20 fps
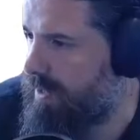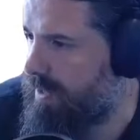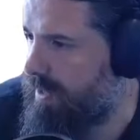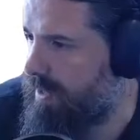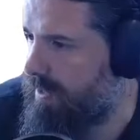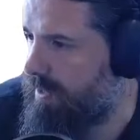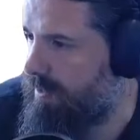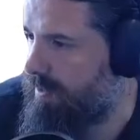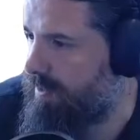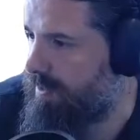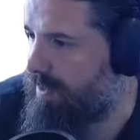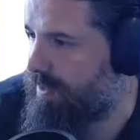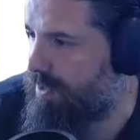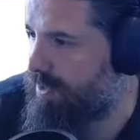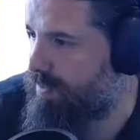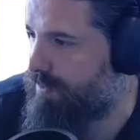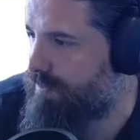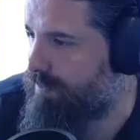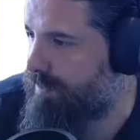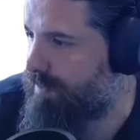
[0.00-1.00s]
this
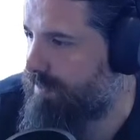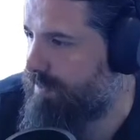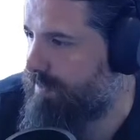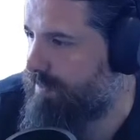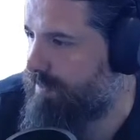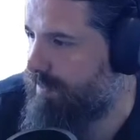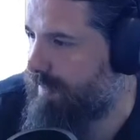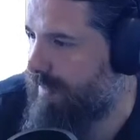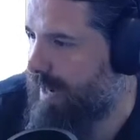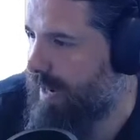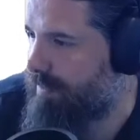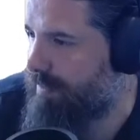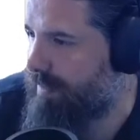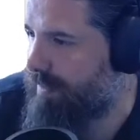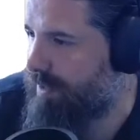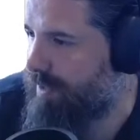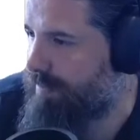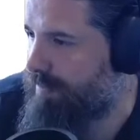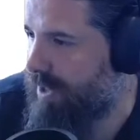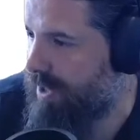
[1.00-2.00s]
had me
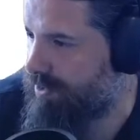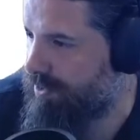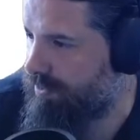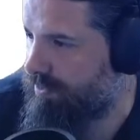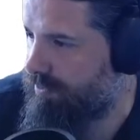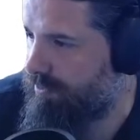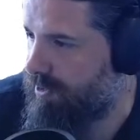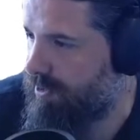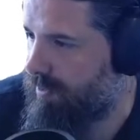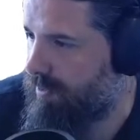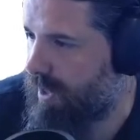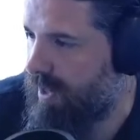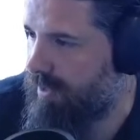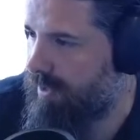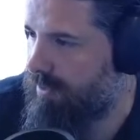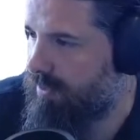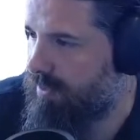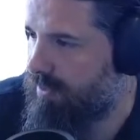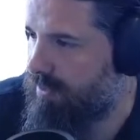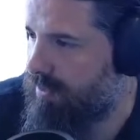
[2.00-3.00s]
puzzled for a while,
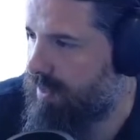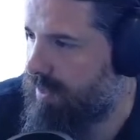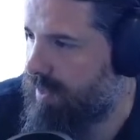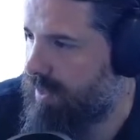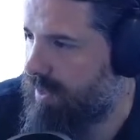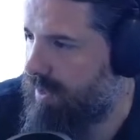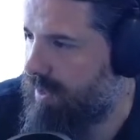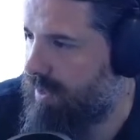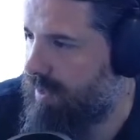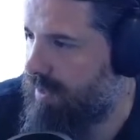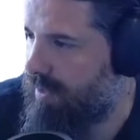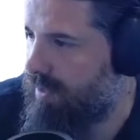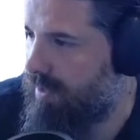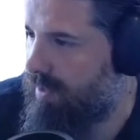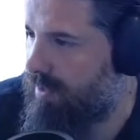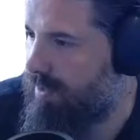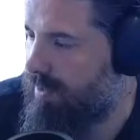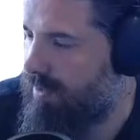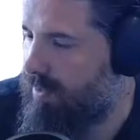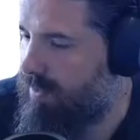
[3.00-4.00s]

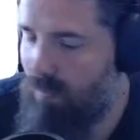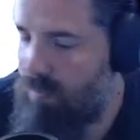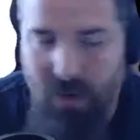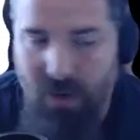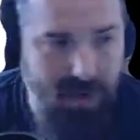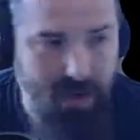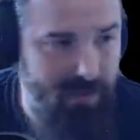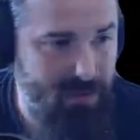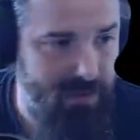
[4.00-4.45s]
where if you